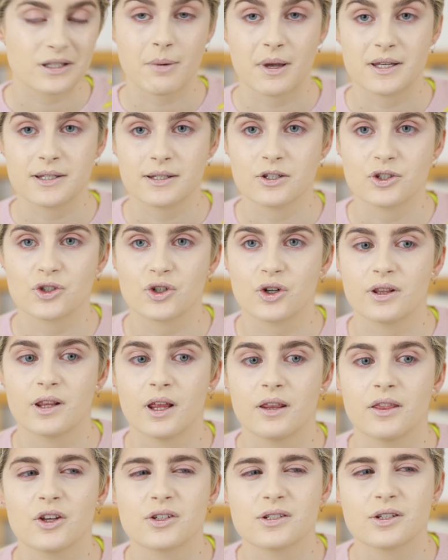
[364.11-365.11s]
to my sister, and
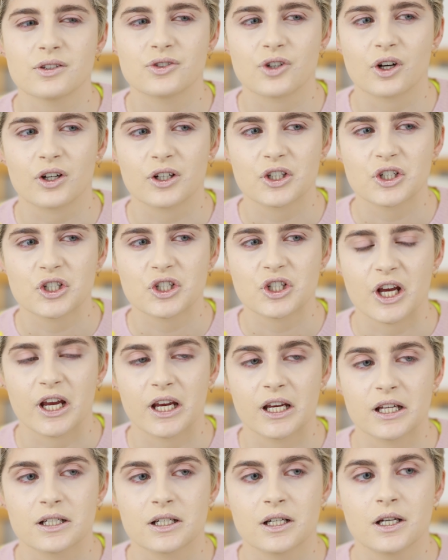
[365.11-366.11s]
then there's a darker
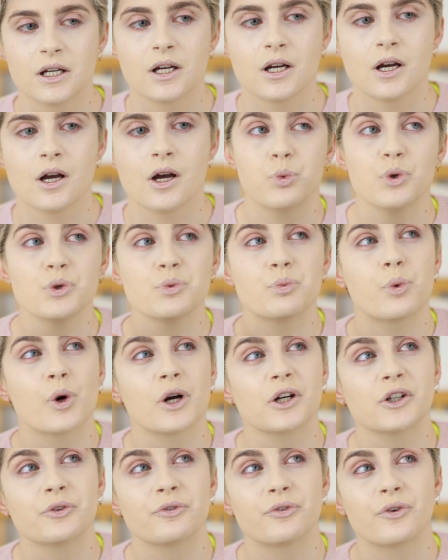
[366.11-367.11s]
shade. Would
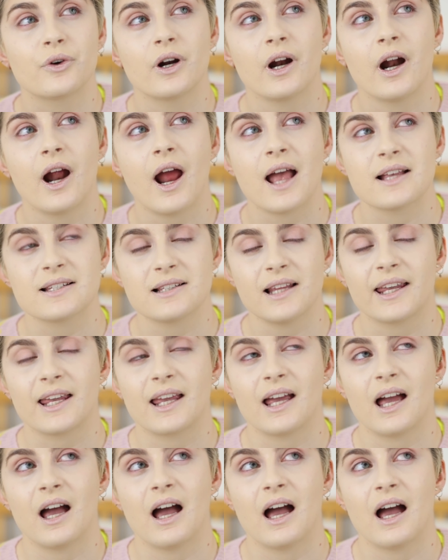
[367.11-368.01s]
work for as like